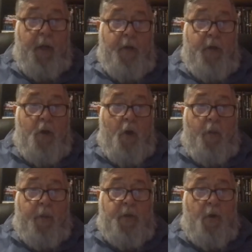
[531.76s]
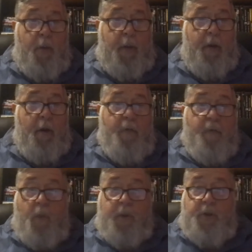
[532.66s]
Nicole McDermott
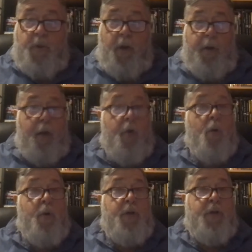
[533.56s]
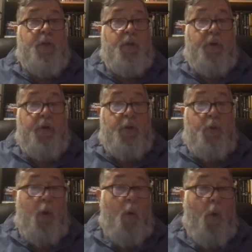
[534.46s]
from Australia, who had just cleared
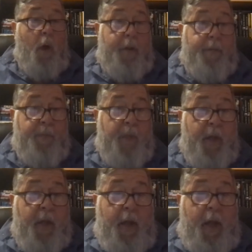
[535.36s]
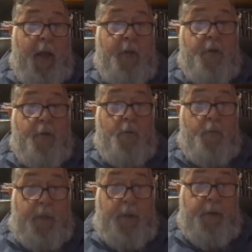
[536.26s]
201 and 2
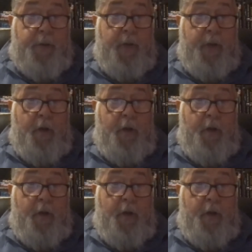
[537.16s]
meters.